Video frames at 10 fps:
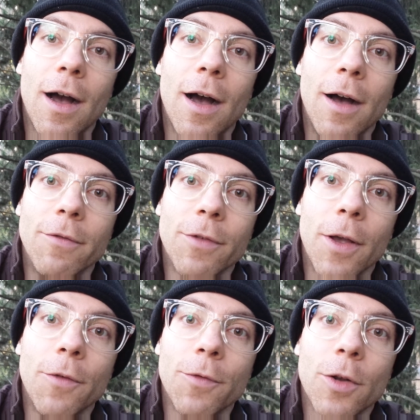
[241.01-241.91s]

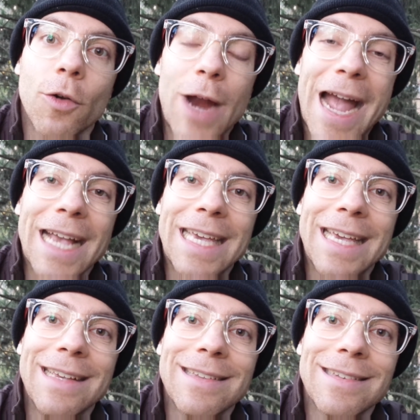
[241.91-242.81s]
of
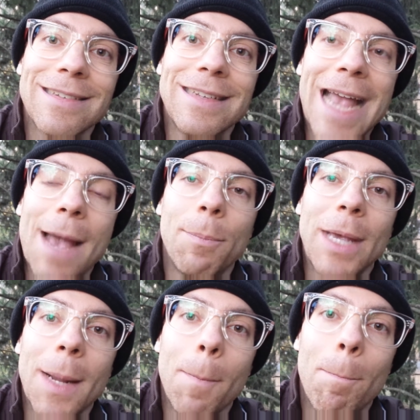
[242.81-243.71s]
cracking,
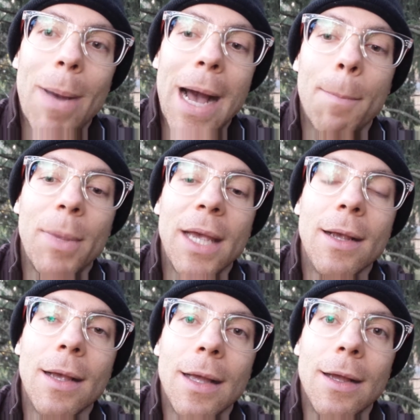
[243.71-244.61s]
snapping, popping,
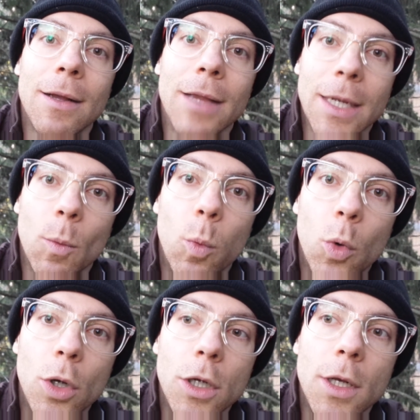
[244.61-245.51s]
like
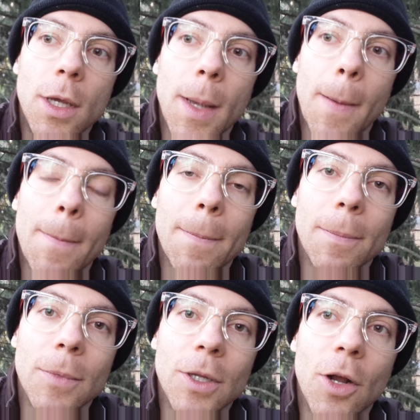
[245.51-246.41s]
wood,
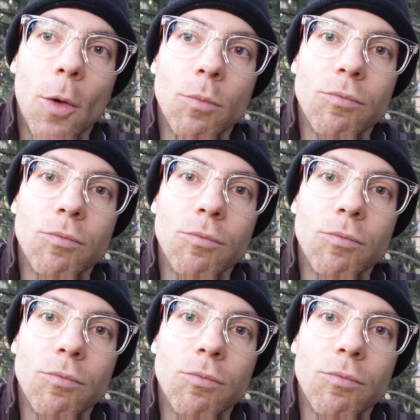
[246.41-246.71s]
you know,